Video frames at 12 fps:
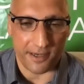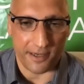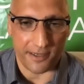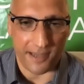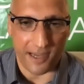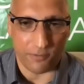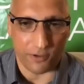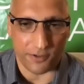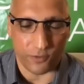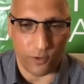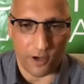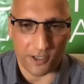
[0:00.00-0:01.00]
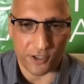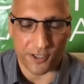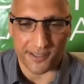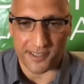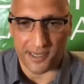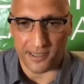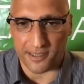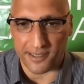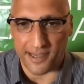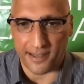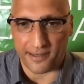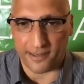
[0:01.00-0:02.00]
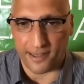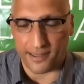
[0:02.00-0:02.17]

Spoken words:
a cable to Washington saying that Canada